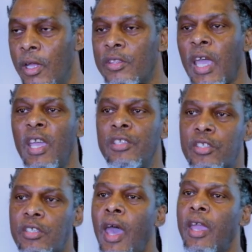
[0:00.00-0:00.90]
They
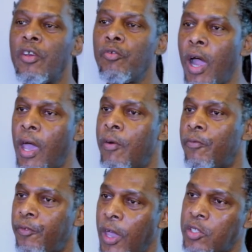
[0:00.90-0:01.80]
incited a riot on
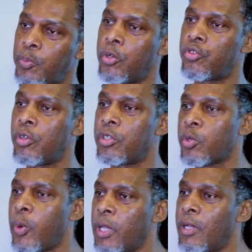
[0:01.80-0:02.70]
Facebook during the
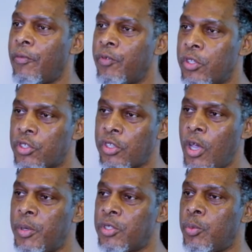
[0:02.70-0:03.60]
2011
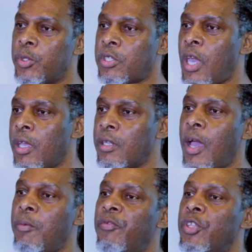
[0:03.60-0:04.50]
disturbance. It was taken
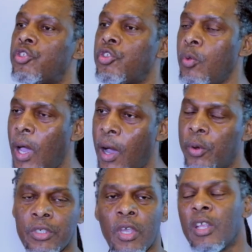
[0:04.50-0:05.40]
down within two
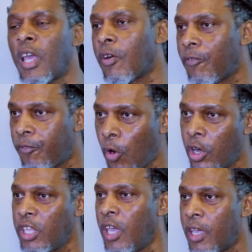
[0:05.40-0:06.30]
hours. They got
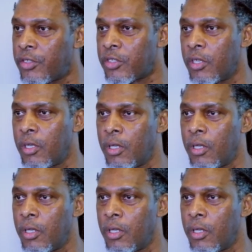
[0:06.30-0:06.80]
four years.